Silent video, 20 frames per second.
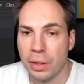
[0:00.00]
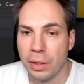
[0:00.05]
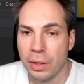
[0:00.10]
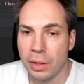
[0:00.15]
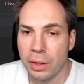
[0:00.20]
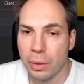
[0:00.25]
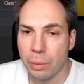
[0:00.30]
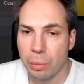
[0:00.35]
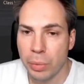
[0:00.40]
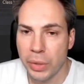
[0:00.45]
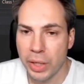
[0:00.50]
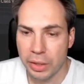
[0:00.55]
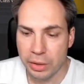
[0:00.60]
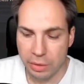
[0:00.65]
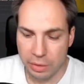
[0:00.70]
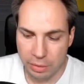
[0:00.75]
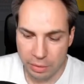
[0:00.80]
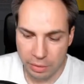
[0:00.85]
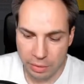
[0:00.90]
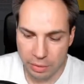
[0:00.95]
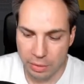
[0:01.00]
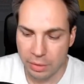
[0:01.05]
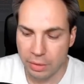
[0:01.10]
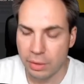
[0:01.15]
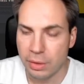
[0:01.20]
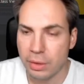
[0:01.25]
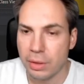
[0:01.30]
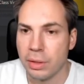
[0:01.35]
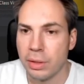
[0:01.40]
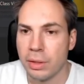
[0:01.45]
But
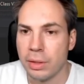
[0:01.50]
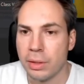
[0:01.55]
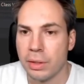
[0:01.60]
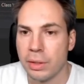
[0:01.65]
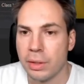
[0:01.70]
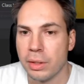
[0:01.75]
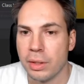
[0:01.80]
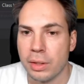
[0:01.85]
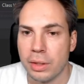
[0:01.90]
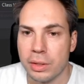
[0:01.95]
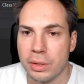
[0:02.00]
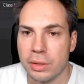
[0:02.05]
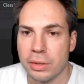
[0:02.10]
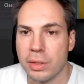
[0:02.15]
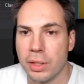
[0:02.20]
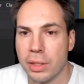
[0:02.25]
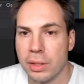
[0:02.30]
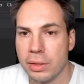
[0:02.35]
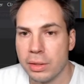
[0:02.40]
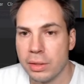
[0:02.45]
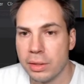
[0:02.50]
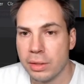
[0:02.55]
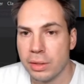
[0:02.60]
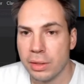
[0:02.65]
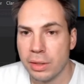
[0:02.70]
since